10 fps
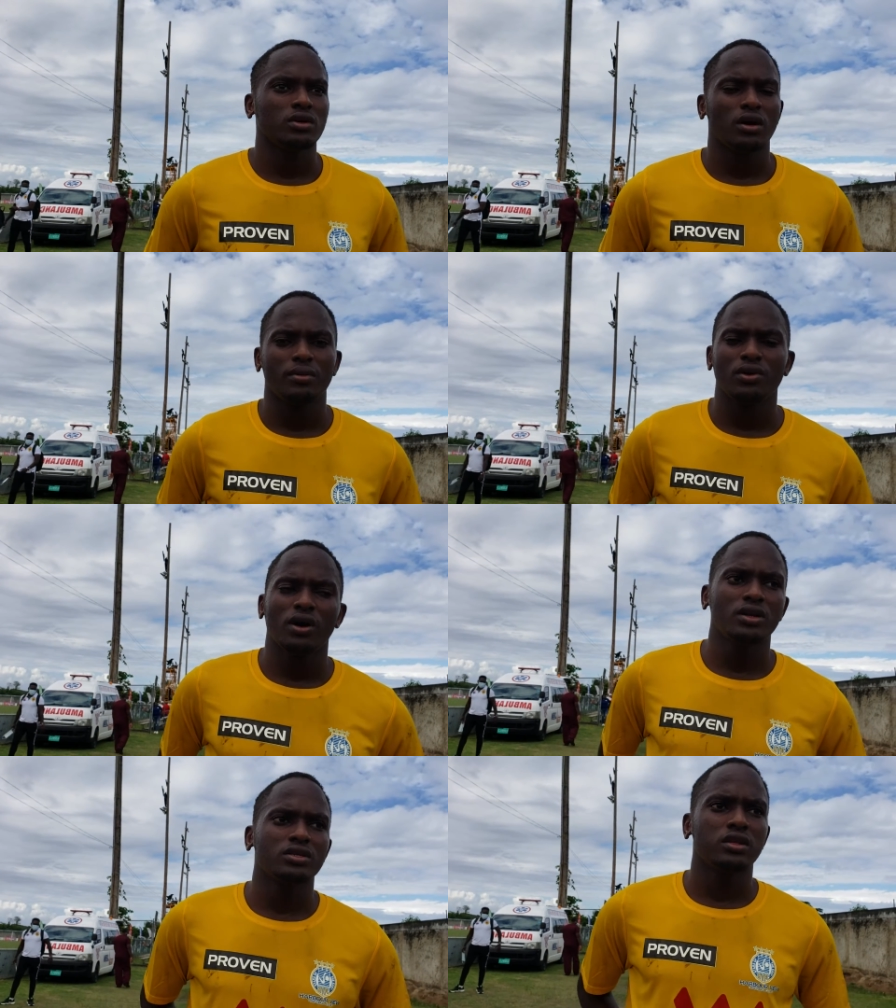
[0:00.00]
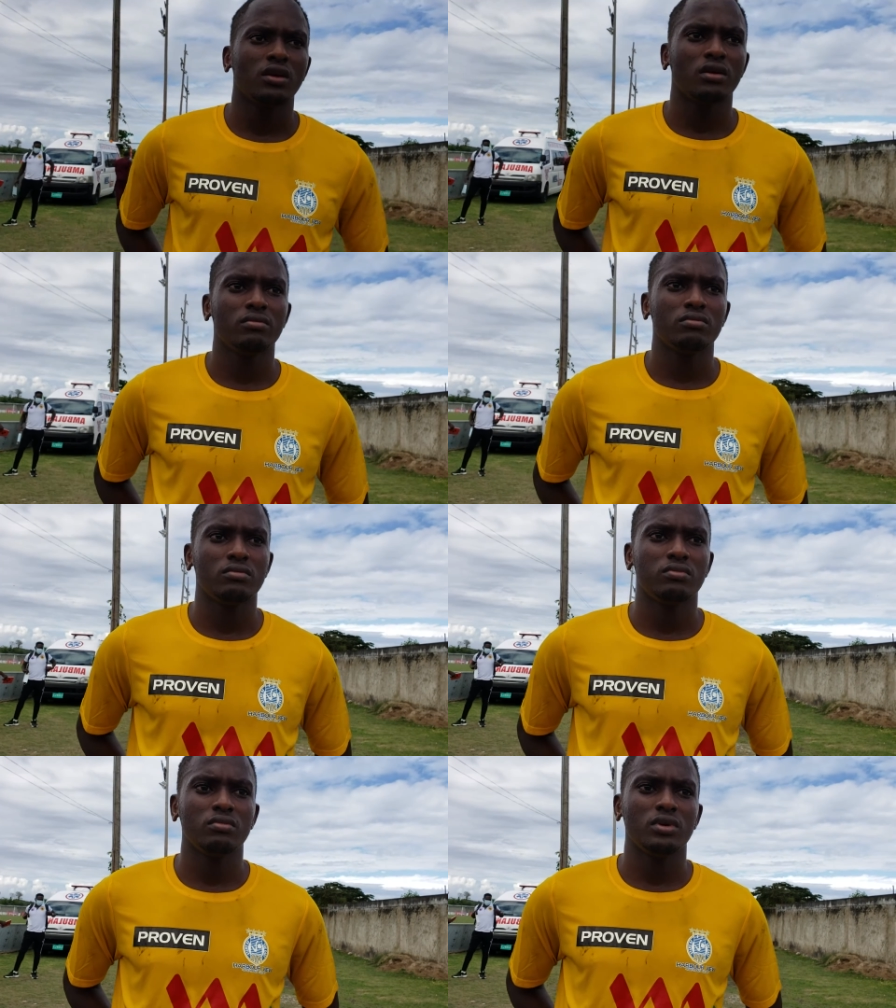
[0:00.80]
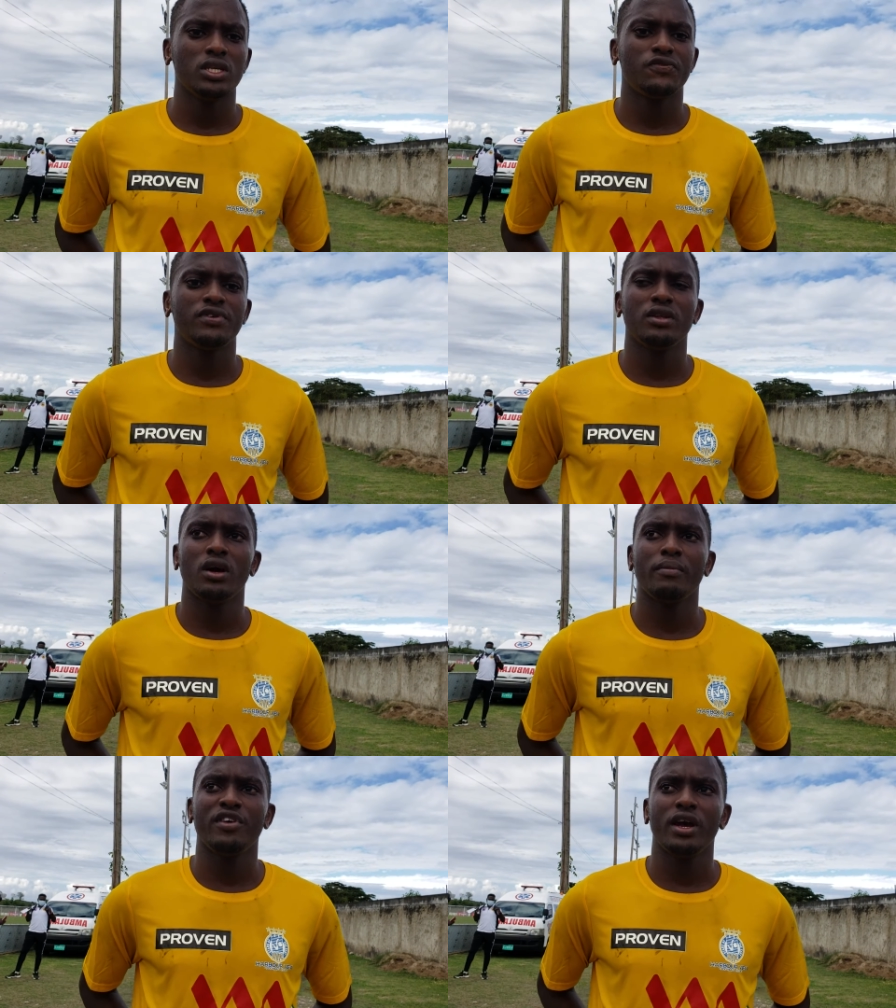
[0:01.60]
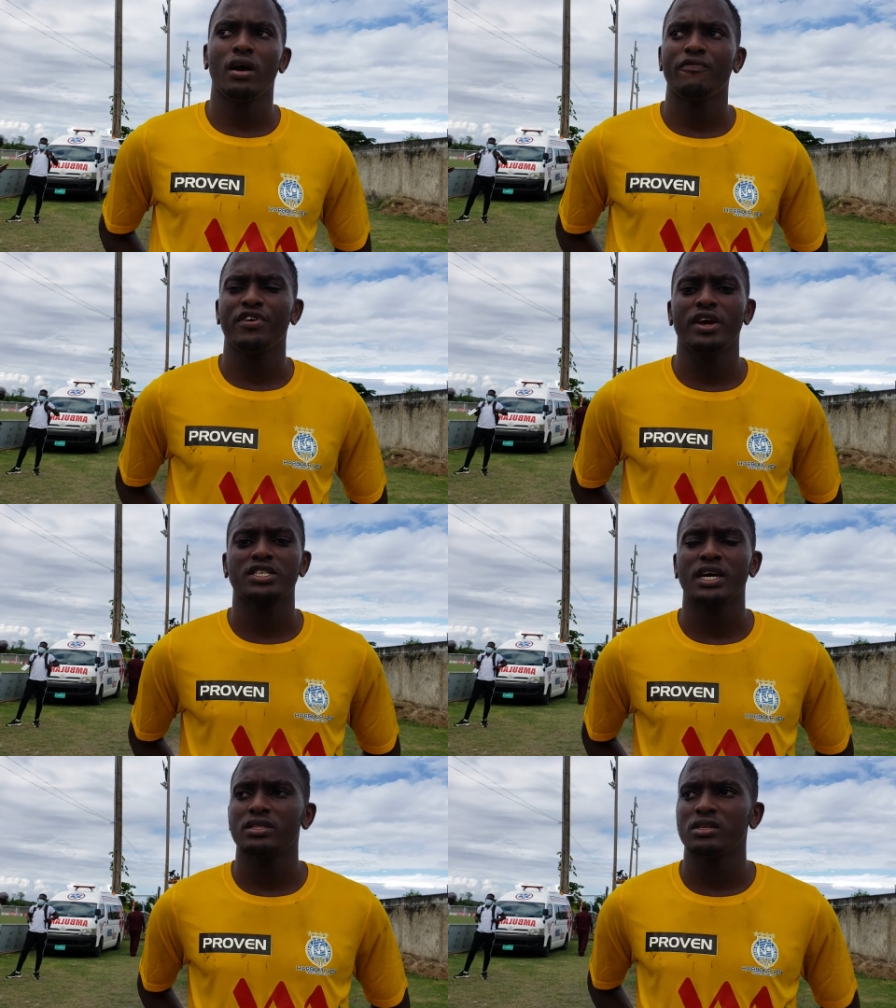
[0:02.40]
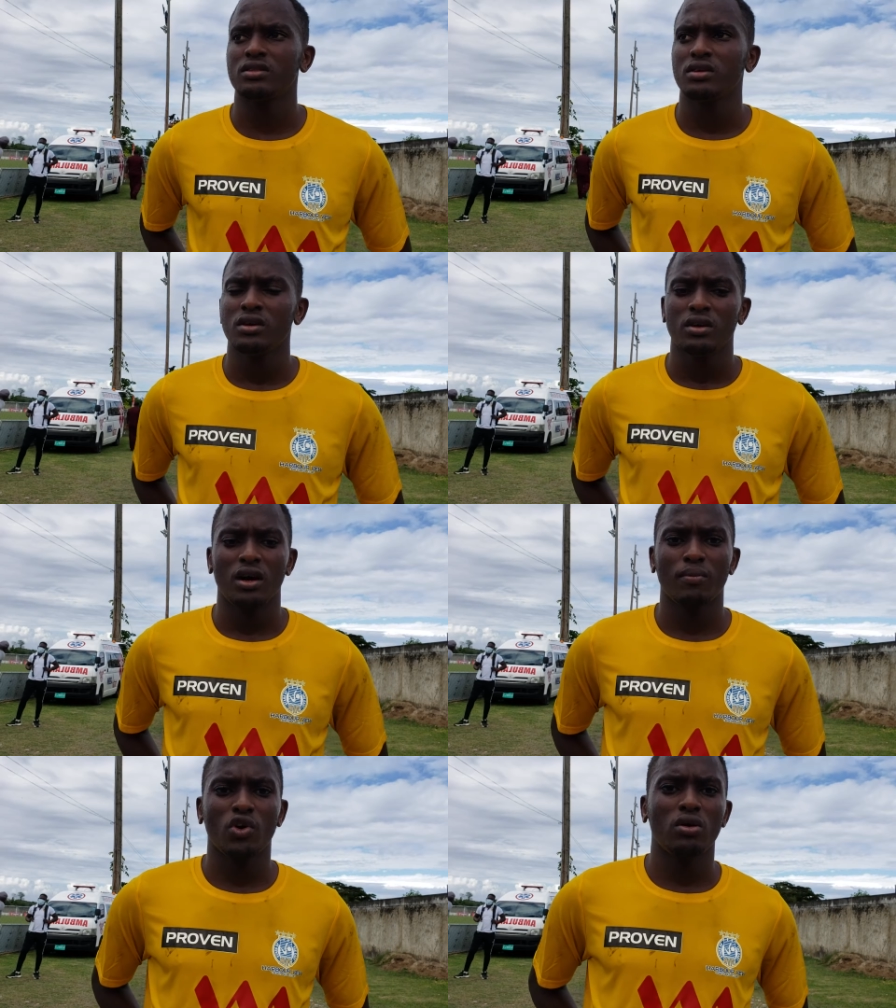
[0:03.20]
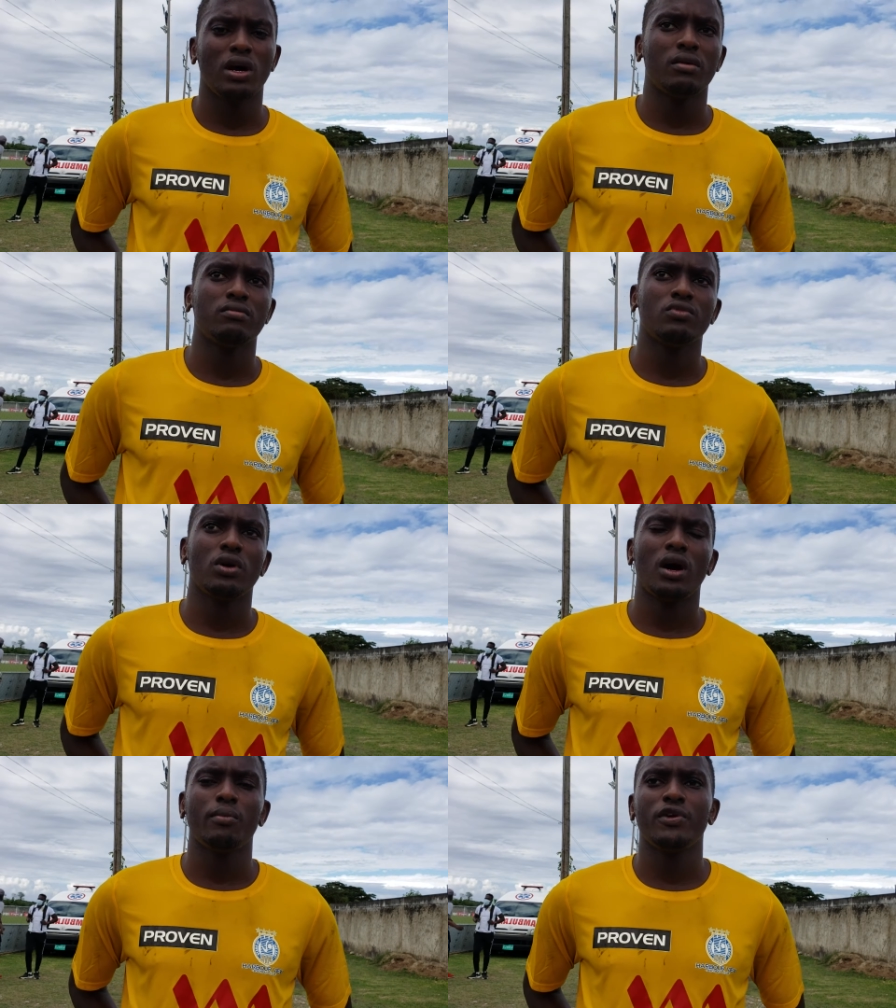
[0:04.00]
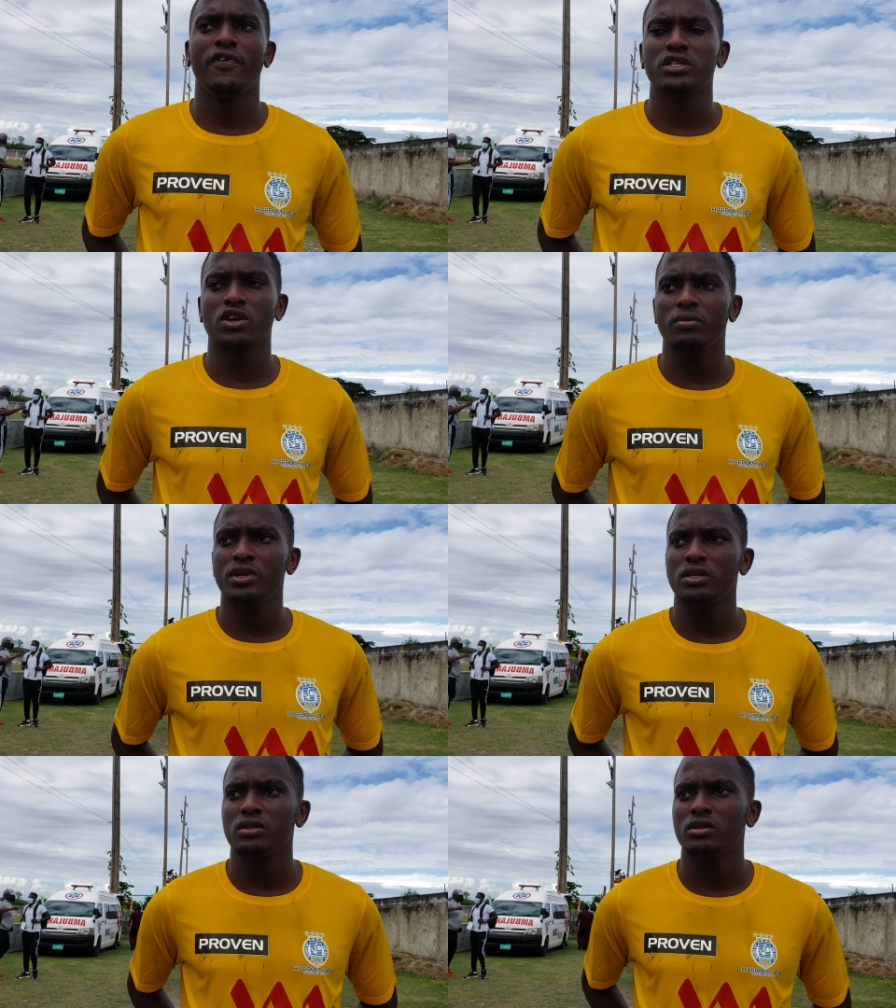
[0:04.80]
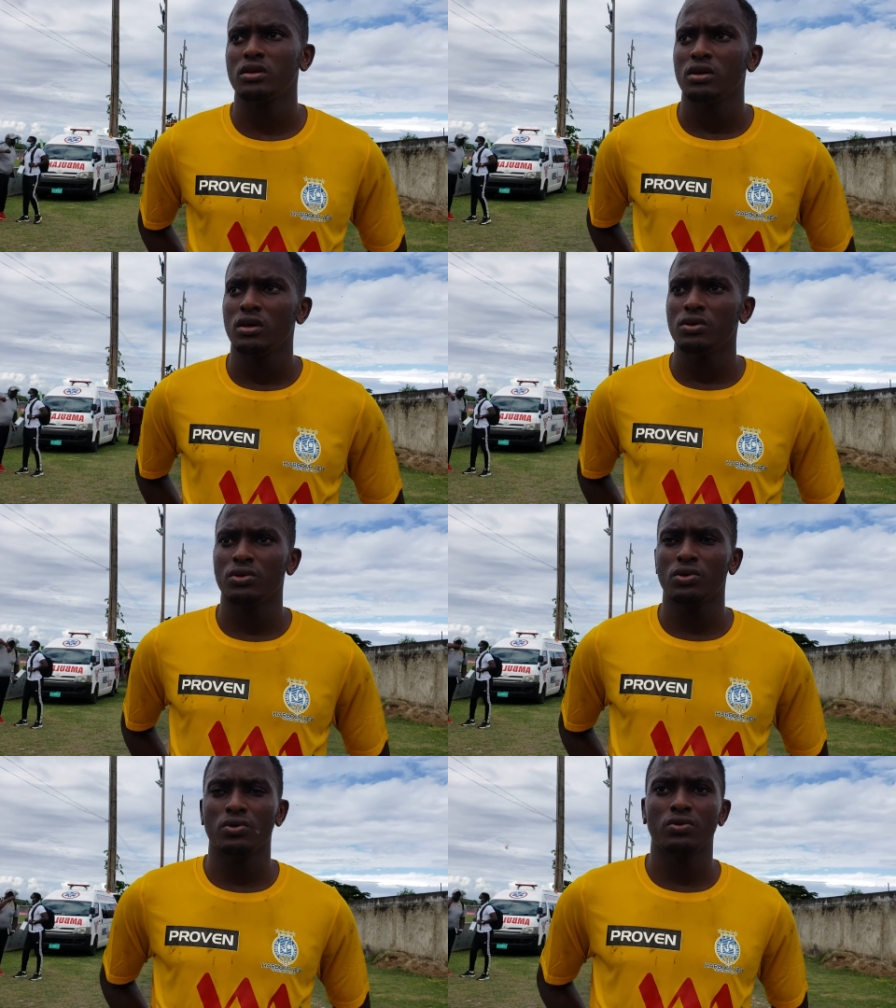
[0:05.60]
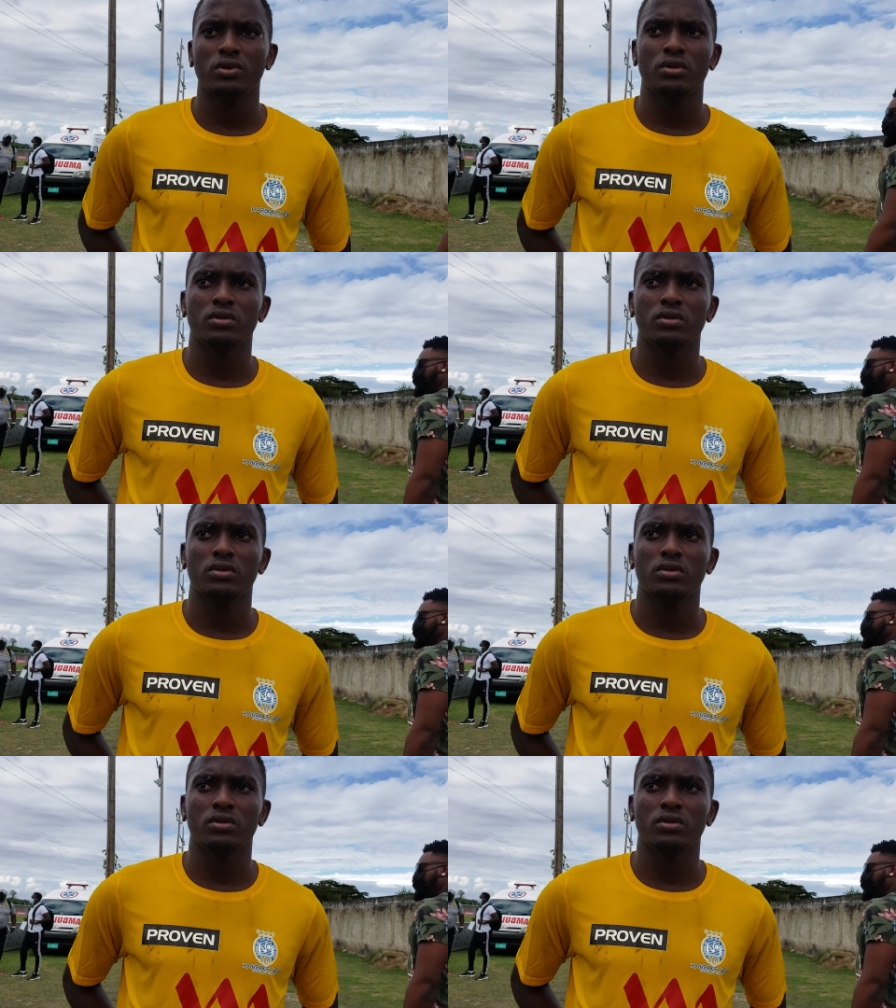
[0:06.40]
um, you know, honestly, um, it's been a um, very, I'm um, very excited. I'm, um, I'm the fans coming, you know,